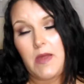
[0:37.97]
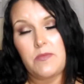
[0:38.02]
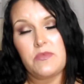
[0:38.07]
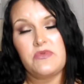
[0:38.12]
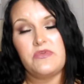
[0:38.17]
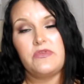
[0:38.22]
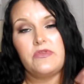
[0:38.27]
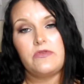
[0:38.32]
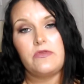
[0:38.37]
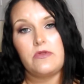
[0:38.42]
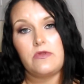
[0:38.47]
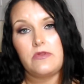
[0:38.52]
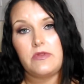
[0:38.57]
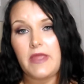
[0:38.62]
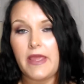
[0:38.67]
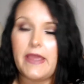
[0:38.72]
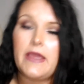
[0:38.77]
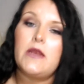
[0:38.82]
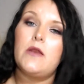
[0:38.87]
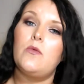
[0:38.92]
just
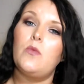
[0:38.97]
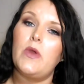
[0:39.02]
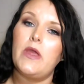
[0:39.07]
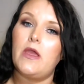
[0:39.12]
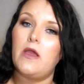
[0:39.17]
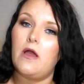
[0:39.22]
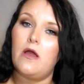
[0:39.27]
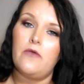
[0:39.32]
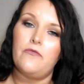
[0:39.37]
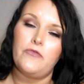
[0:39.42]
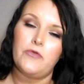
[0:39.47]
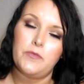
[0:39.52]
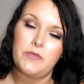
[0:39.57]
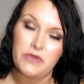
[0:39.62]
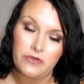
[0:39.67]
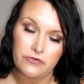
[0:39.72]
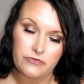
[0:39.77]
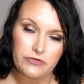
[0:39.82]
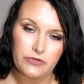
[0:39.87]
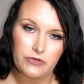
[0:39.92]
taking a week off from
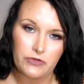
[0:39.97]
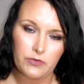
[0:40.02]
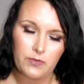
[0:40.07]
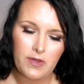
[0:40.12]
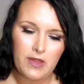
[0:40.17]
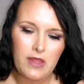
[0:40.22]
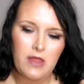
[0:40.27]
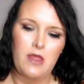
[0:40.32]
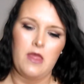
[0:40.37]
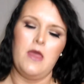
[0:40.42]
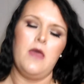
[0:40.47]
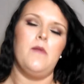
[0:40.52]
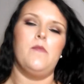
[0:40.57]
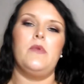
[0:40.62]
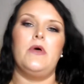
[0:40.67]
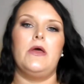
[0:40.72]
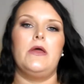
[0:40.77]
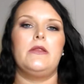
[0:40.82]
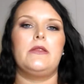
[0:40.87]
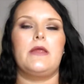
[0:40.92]
YouTube,
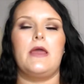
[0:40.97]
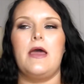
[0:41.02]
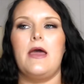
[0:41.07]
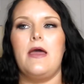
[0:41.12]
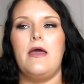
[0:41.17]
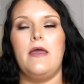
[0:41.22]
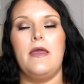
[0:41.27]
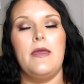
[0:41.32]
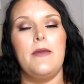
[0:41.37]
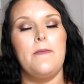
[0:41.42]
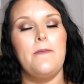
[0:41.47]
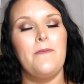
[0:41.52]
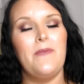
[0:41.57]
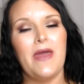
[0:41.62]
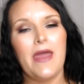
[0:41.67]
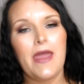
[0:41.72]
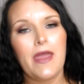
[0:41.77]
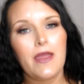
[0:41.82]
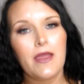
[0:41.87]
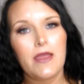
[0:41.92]
but I am
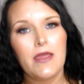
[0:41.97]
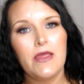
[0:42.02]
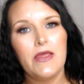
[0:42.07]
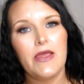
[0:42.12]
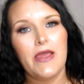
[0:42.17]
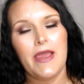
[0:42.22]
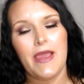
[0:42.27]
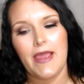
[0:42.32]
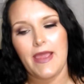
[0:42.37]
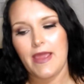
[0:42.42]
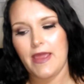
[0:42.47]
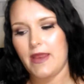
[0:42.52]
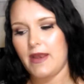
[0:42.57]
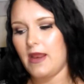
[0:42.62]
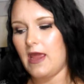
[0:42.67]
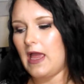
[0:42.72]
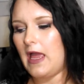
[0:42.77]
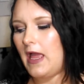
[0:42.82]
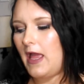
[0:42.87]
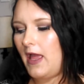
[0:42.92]
back
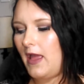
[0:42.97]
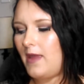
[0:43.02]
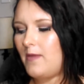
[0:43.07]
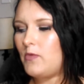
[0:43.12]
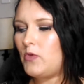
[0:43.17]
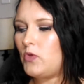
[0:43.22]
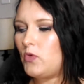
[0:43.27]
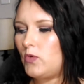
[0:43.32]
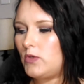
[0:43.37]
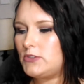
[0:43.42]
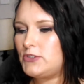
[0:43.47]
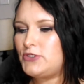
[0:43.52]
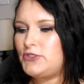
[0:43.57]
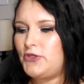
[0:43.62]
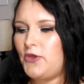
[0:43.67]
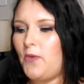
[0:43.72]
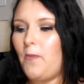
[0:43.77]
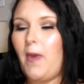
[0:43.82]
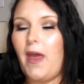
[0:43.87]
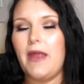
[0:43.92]
and I am going to
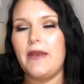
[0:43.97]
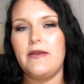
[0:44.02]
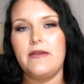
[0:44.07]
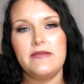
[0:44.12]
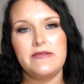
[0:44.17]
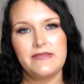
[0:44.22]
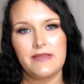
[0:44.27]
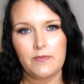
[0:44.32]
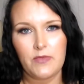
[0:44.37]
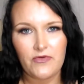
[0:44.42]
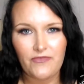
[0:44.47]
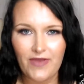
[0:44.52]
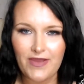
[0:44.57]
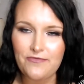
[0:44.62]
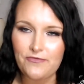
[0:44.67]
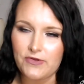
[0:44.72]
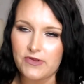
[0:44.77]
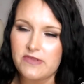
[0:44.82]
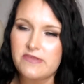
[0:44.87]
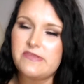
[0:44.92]
do my December
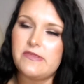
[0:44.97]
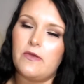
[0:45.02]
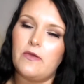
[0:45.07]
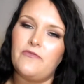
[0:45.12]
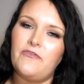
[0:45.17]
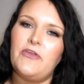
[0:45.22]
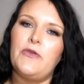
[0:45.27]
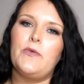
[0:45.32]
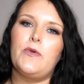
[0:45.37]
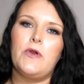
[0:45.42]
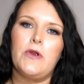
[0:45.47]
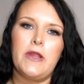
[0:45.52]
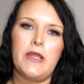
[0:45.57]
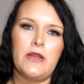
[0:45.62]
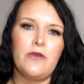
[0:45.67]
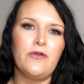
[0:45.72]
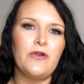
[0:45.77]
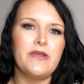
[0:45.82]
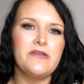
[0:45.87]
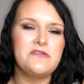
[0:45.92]
favorites. So if you are
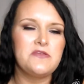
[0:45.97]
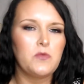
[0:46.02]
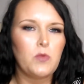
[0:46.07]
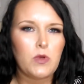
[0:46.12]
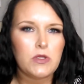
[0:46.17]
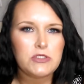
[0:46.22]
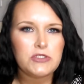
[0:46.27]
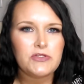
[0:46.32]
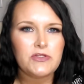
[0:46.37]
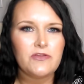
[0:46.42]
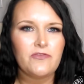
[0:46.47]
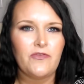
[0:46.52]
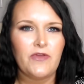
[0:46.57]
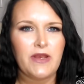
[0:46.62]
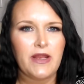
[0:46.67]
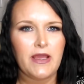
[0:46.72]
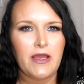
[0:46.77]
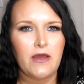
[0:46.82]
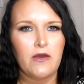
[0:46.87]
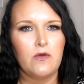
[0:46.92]
interested in watching this
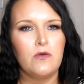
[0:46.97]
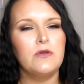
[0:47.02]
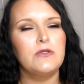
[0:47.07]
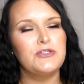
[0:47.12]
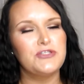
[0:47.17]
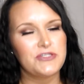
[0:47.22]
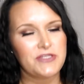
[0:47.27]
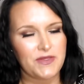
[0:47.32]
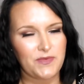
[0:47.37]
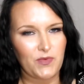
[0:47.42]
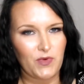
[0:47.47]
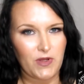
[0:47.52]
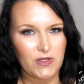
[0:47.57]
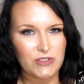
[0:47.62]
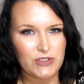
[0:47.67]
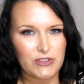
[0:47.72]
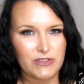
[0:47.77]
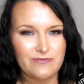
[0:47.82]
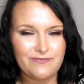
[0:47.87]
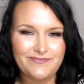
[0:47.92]
video, just keep
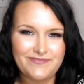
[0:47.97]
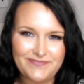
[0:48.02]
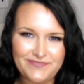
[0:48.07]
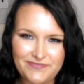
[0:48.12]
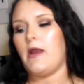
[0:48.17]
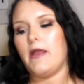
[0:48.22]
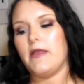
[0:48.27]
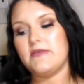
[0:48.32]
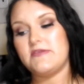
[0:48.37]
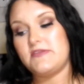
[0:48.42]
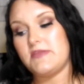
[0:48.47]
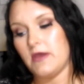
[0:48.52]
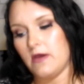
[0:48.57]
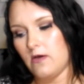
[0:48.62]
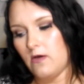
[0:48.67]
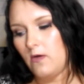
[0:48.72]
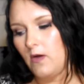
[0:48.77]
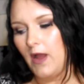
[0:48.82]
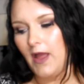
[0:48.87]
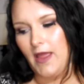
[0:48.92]
watching.
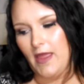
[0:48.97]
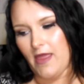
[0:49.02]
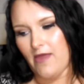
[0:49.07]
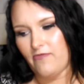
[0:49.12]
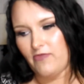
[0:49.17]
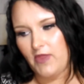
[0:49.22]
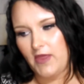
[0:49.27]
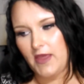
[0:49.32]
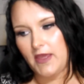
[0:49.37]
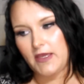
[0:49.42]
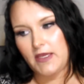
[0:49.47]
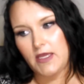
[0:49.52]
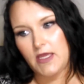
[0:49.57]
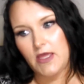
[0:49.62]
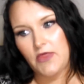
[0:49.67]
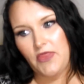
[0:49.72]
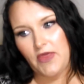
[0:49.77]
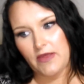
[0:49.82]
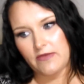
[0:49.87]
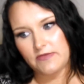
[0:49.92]
So I have like
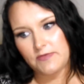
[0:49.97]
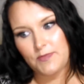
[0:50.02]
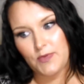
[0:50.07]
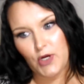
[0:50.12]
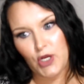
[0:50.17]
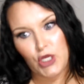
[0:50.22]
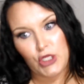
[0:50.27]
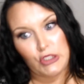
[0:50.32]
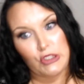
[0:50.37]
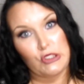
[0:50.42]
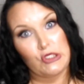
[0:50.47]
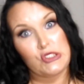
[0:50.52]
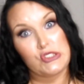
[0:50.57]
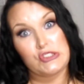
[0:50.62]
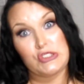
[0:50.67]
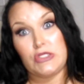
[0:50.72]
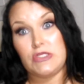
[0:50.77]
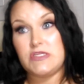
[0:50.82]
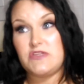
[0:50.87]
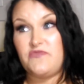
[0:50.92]
1,000
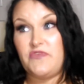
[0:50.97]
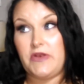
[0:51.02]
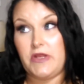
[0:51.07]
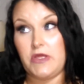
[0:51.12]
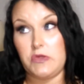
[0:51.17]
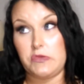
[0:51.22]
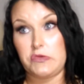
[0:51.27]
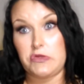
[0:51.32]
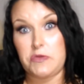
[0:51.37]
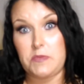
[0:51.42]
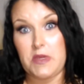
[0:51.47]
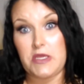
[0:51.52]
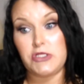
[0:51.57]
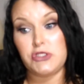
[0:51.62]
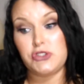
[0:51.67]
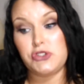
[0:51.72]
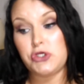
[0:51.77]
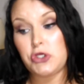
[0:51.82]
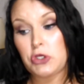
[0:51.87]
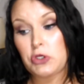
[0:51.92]
products, and this video is going to be
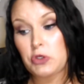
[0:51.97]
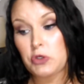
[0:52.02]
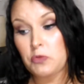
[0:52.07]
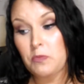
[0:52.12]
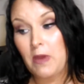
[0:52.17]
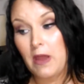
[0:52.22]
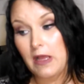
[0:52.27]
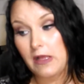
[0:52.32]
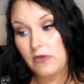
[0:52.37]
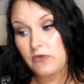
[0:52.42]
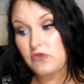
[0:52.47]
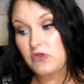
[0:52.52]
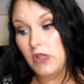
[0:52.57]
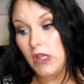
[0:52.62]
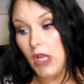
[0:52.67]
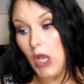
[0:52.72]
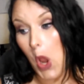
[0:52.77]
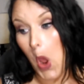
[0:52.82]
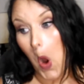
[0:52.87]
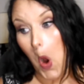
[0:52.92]
2 miles
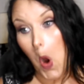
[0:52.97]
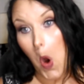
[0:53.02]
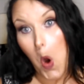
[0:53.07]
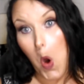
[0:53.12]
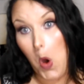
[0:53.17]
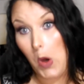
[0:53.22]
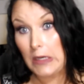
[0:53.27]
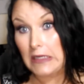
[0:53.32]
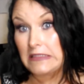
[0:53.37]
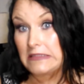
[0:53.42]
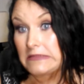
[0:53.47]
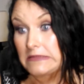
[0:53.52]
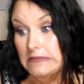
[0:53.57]
long,